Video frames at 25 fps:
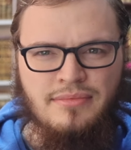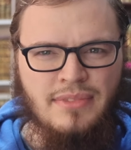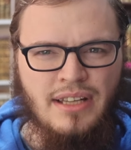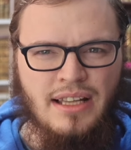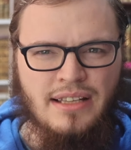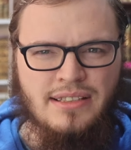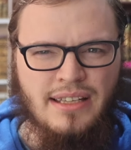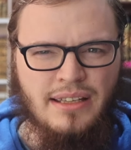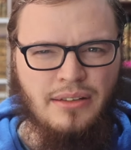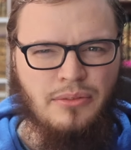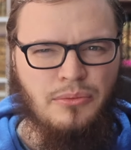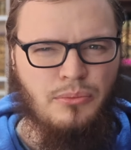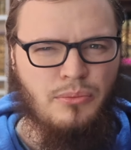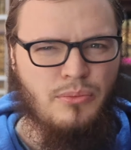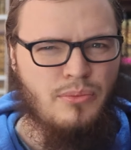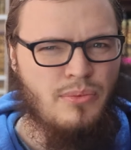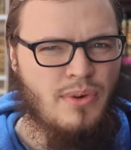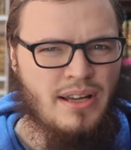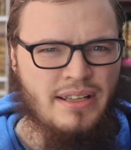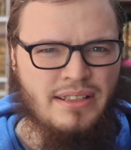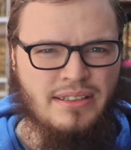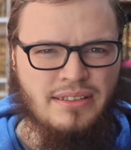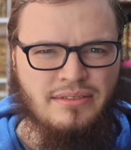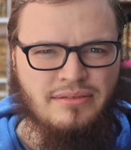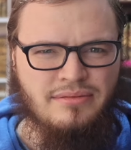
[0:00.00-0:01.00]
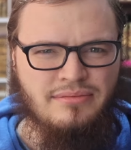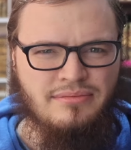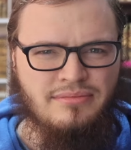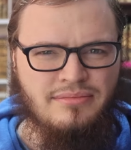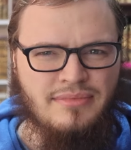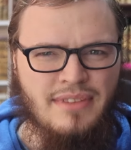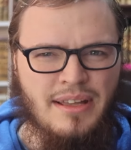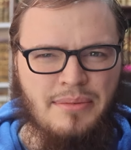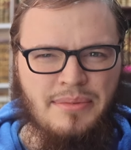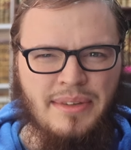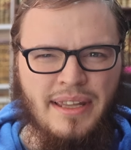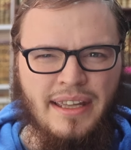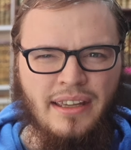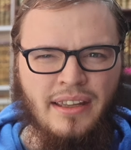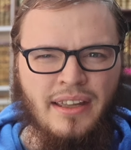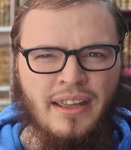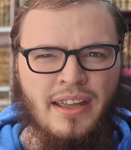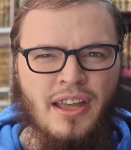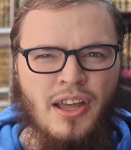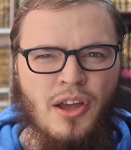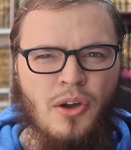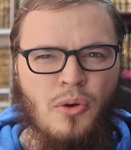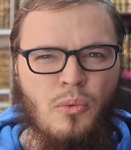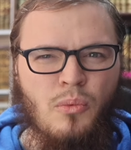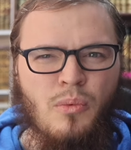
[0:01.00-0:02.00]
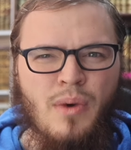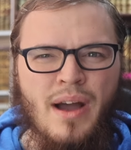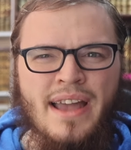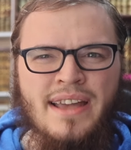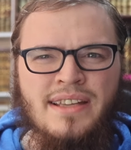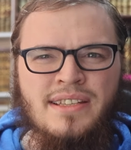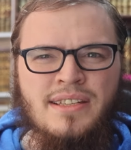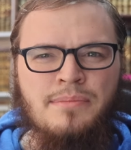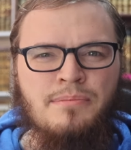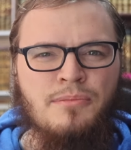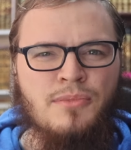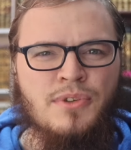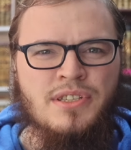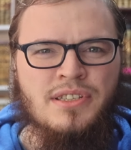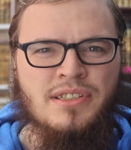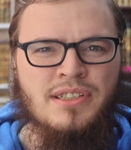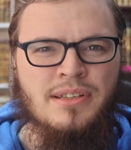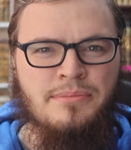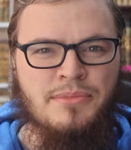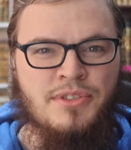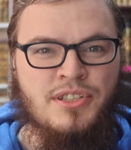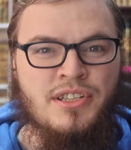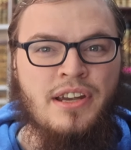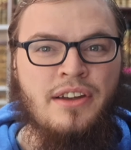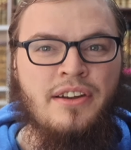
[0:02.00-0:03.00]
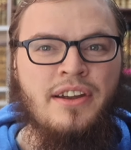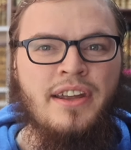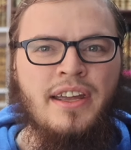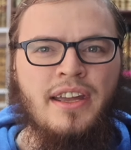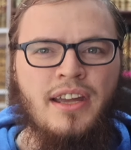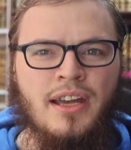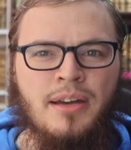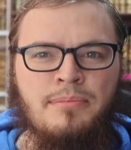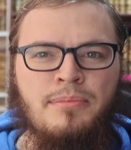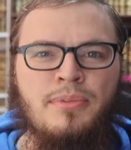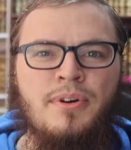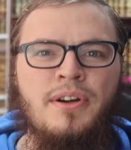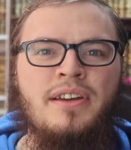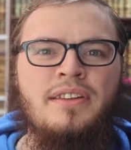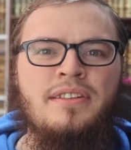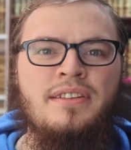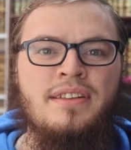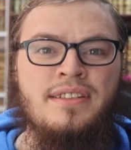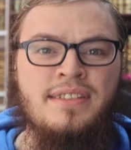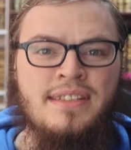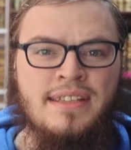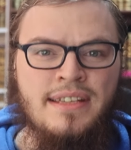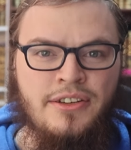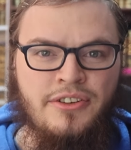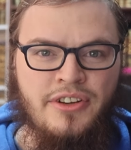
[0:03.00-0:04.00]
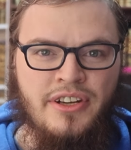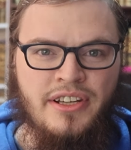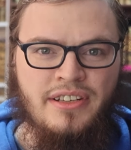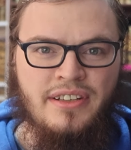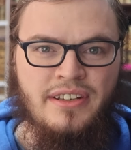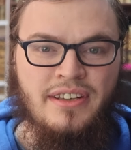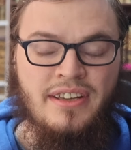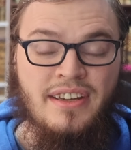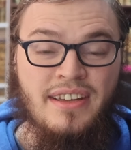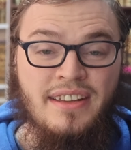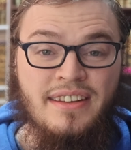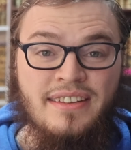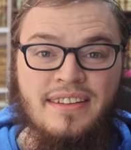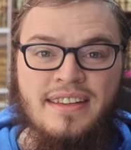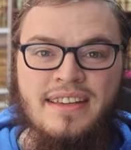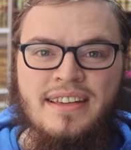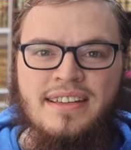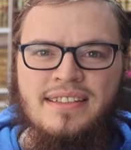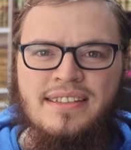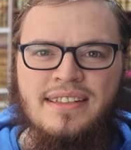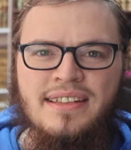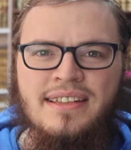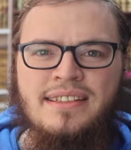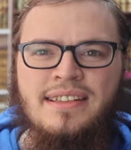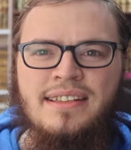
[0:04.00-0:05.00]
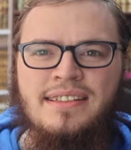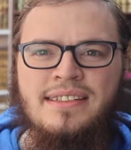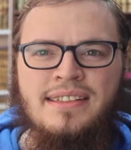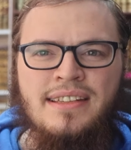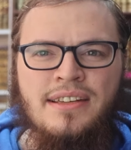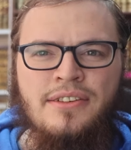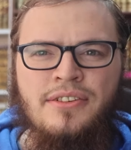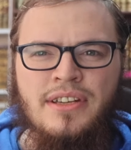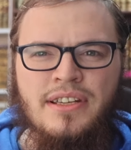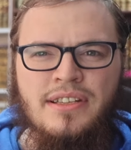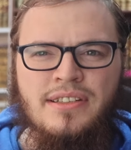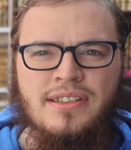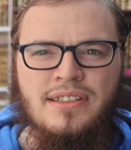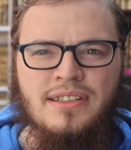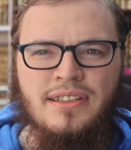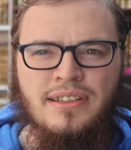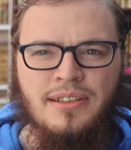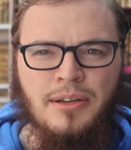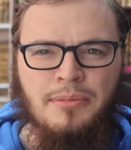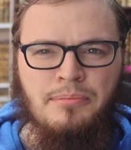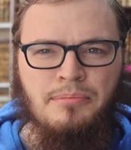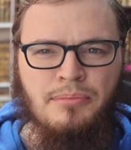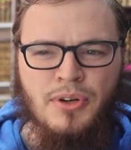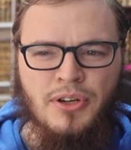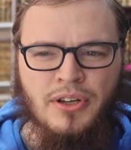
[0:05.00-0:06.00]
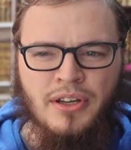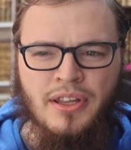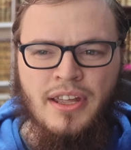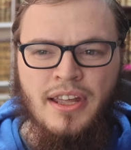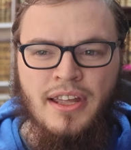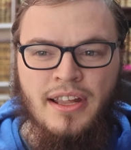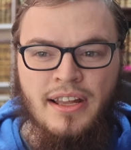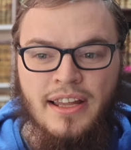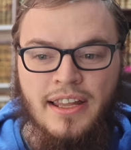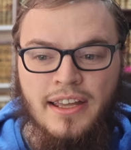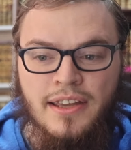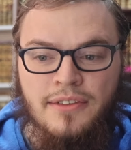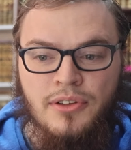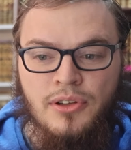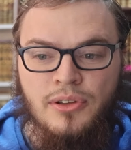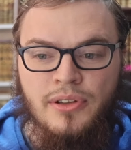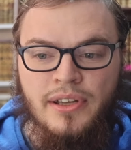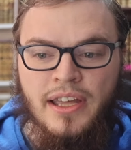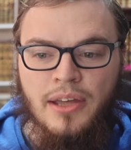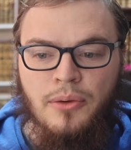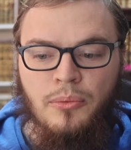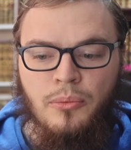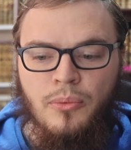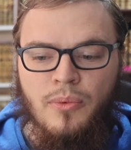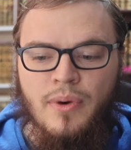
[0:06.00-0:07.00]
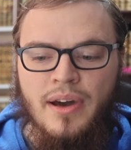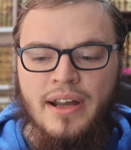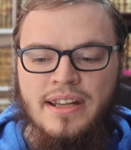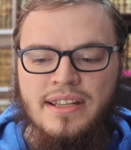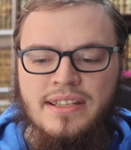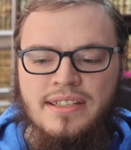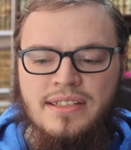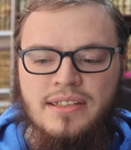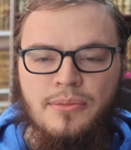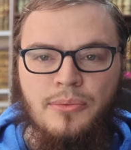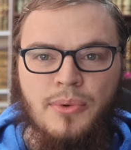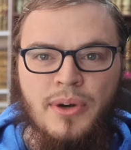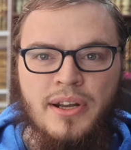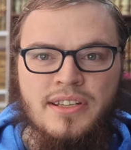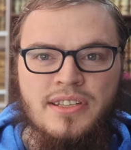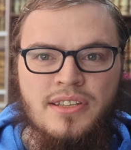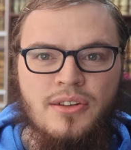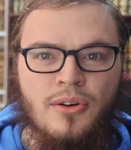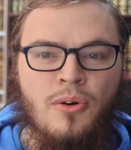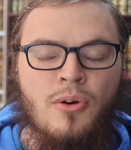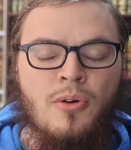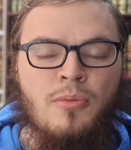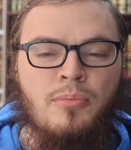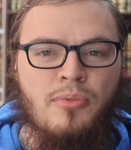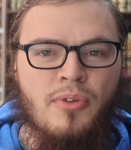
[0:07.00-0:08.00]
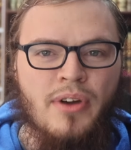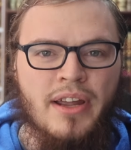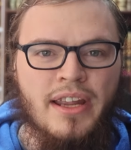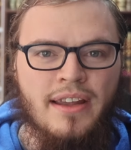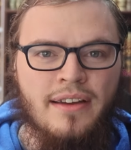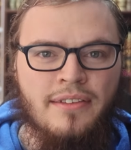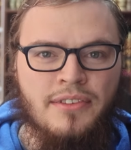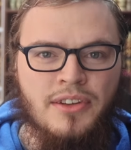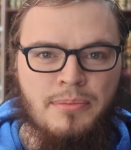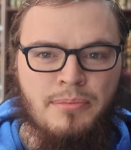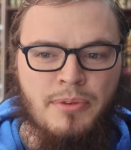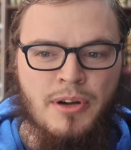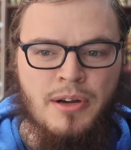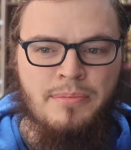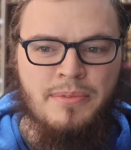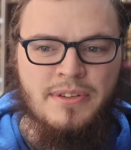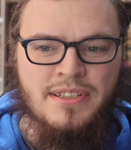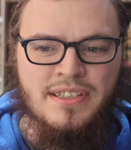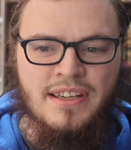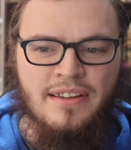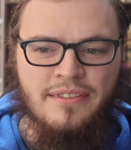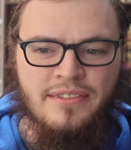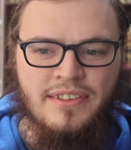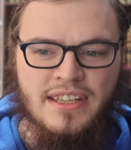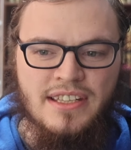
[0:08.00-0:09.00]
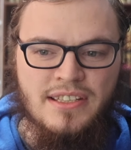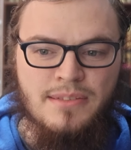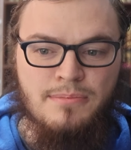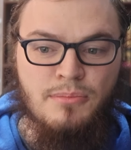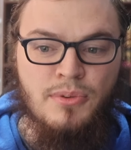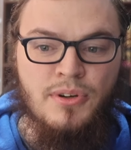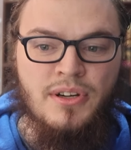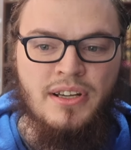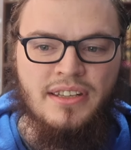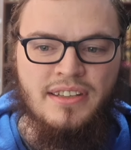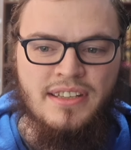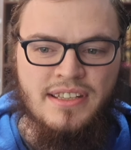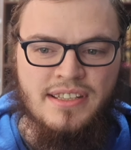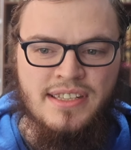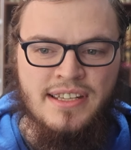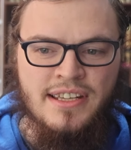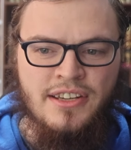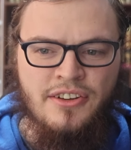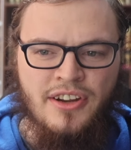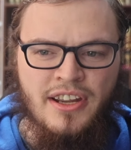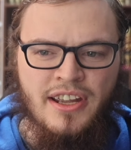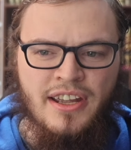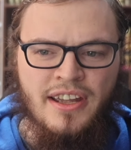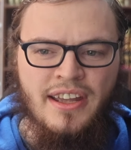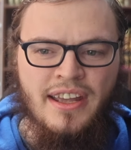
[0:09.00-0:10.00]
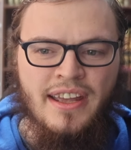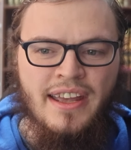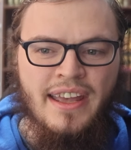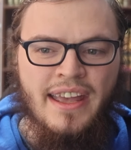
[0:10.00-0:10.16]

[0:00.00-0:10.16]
It's like, what? I'm like, why is a Muslim sharing a book, The Secret? This is a serious book. Like, if you look at what is the whole point of the purpose of this book, The Secret,